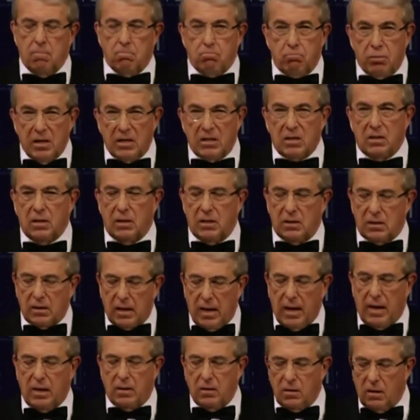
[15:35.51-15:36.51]
business
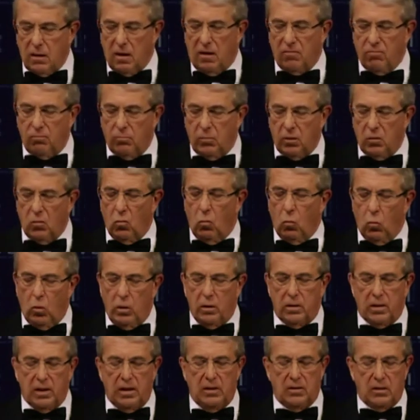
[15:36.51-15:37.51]
and government
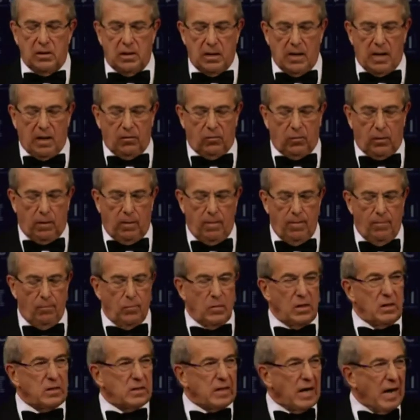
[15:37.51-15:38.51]
working together
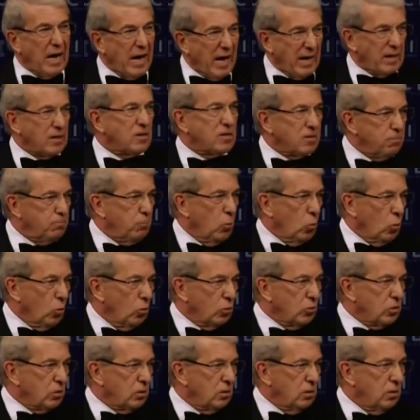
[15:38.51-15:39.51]
to
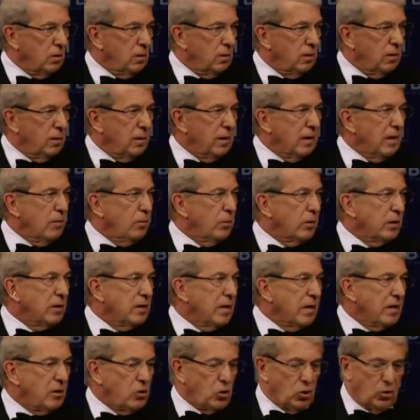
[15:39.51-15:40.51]
export in the
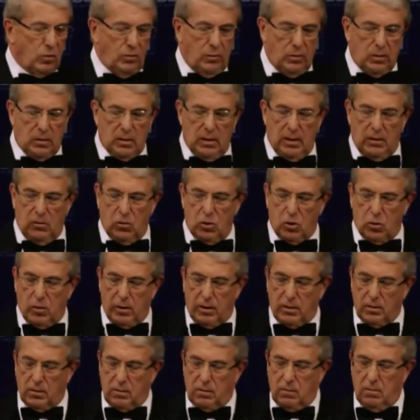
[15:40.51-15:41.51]
nation's
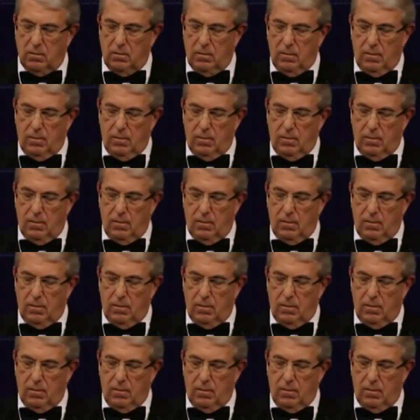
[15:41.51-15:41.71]
interest.